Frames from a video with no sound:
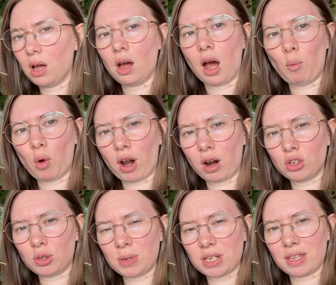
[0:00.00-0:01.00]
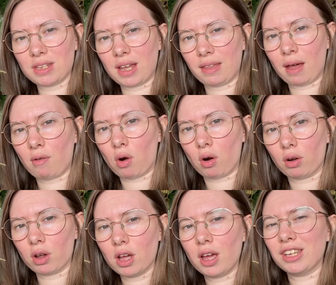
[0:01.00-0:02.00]
I'm 100% saying that wrong.
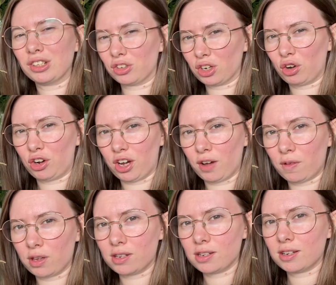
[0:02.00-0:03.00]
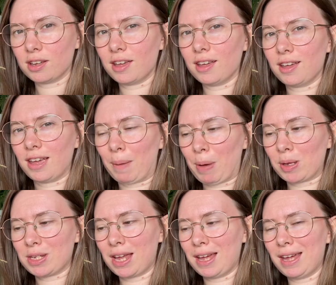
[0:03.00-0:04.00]
It's because I got nervous about
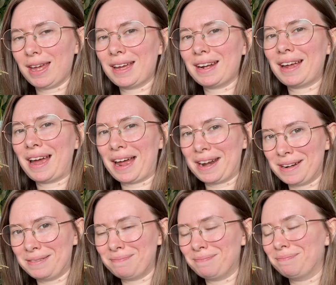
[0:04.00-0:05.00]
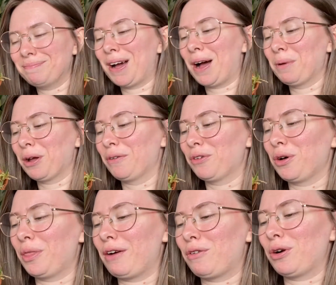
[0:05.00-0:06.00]
saying it, and I'm gonna have gotten
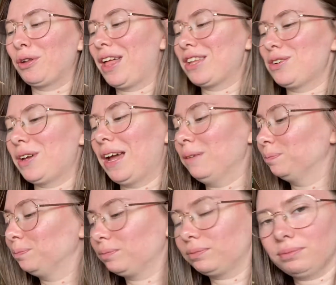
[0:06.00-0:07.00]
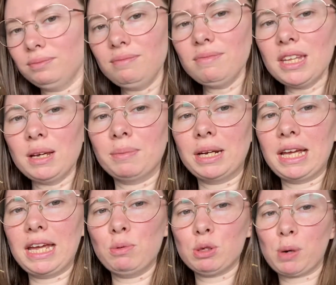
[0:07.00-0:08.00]
that wrong. That's okay. But
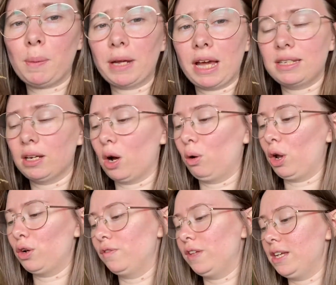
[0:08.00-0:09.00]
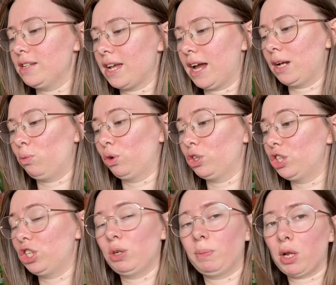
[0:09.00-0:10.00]
he was propagating a whole load of these and wanted to
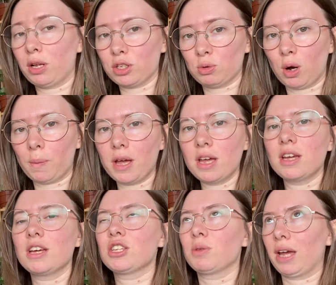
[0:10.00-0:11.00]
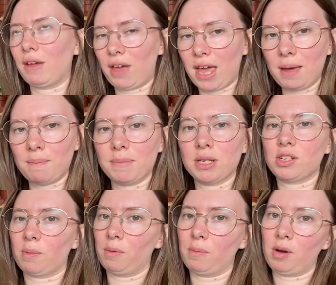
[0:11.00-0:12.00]
do a plant swap, so I gave him
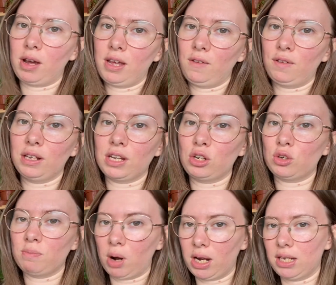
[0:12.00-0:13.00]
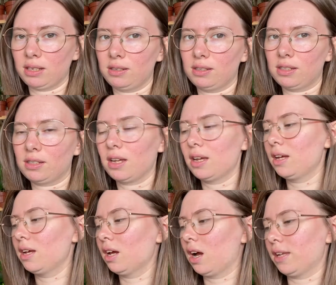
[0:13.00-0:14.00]
some of my Philodendron micans
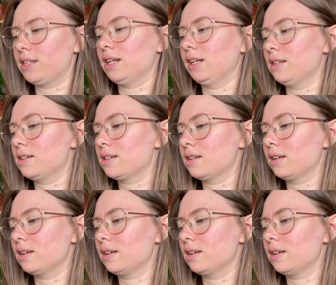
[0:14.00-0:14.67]
cuttings,